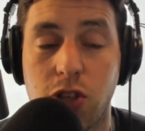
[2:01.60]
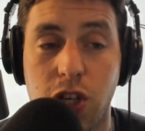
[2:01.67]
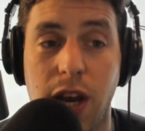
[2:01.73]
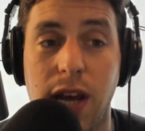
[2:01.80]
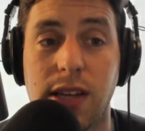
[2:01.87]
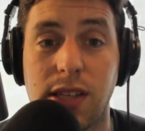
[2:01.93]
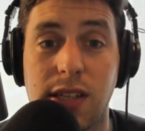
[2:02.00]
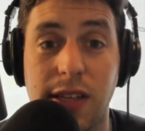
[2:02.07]

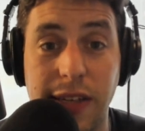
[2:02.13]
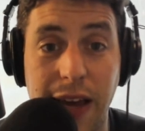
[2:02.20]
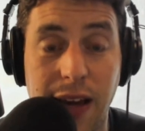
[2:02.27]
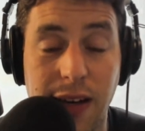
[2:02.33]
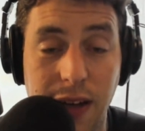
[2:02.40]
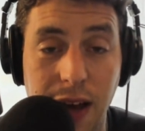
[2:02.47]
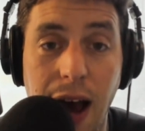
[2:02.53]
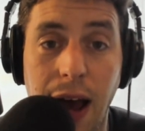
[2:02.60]
Chase is a
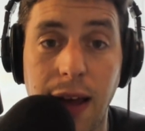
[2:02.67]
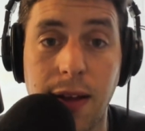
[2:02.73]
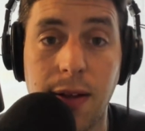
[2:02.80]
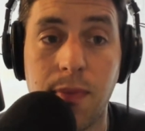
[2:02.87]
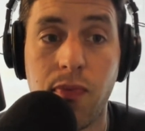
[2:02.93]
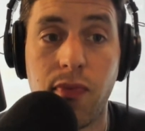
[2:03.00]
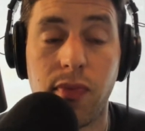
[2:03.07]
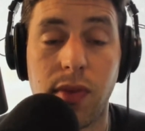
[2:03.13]
Dan guy.
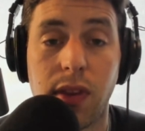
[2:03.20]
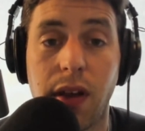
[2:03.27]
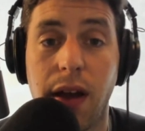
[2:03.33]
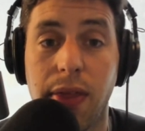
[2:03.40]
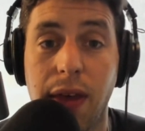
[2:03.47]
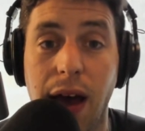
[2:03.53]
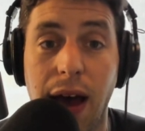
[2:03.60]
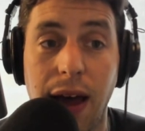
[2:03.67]

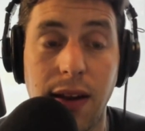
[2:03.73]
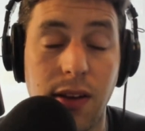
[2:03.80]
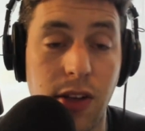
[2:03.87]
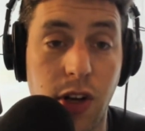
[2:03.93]
And that,